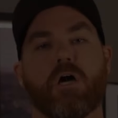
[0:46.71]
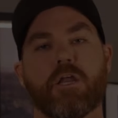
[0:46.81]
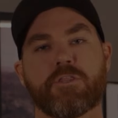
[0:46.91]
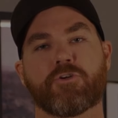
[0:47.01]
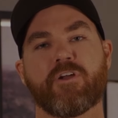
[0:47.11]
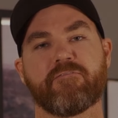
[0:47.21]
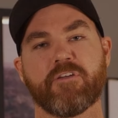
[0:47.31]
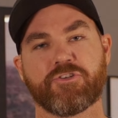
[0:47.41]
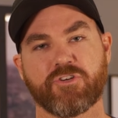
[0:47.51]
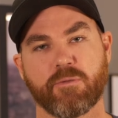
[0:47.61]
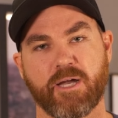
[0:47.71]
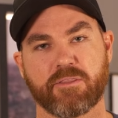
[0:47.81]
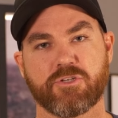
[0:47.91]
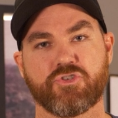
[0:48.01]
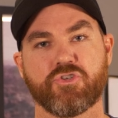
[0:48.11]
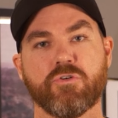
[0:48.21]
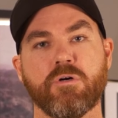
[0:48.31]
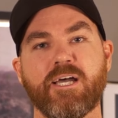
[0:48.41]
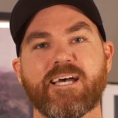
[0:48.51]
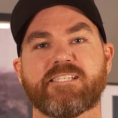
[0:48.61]
Another great feature about this
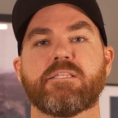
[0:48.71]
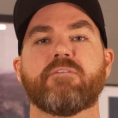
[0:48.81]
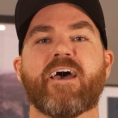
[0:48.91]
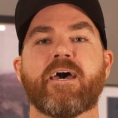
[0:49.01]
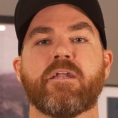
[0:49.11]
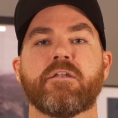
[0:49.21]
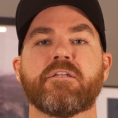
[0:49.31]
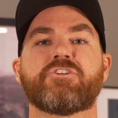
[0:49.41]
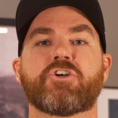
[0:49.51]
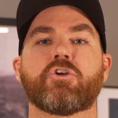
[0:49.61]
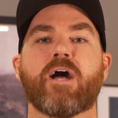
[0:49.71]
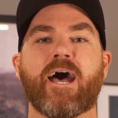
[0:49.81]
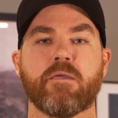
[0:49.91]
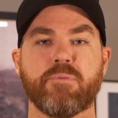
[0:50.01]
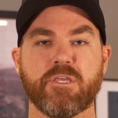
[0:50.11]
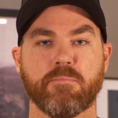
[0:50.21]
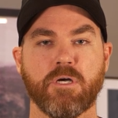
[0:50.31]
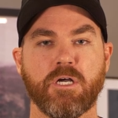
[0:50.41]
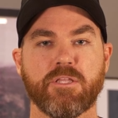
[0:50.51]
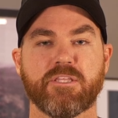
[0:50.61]
shoe is that they've added an internal I-beam.
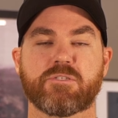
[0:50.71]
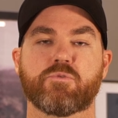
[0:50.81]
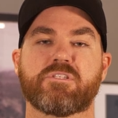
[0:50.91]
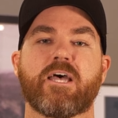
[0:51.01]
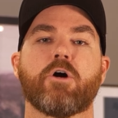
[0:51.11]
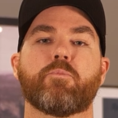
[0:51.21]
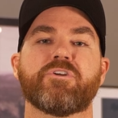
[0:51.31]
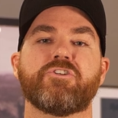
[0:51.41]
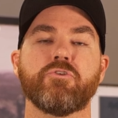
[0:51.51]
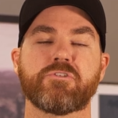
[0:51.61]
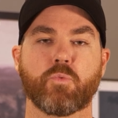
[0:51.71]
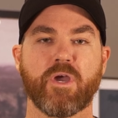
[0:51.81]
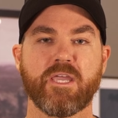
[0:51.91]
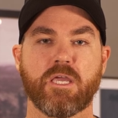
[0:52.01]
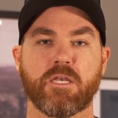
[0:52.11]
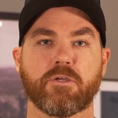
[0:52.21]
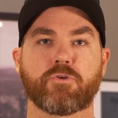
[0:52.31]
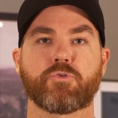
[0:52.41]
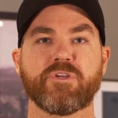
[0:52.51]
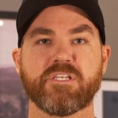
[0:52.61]
This was to help reduce weight and
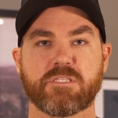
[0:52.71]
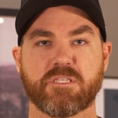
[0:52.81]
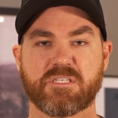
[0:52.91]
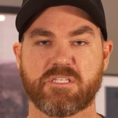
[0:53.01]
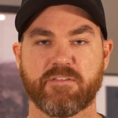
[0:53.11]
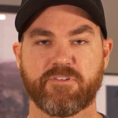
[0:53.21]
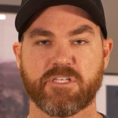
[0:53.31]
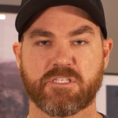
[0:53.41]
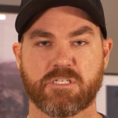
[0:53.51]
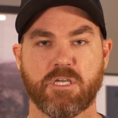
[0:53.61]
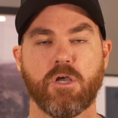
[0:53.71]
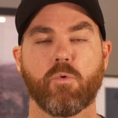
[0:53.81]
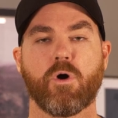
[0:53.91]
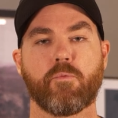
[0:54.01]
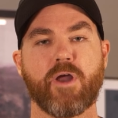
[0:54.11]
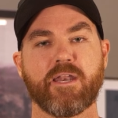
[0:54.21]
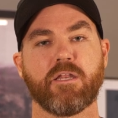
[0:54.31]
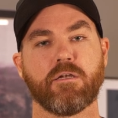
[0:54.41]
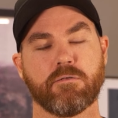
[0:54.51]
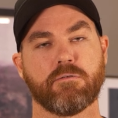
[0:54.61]
increase the stiffness while
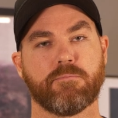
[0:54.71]
riding.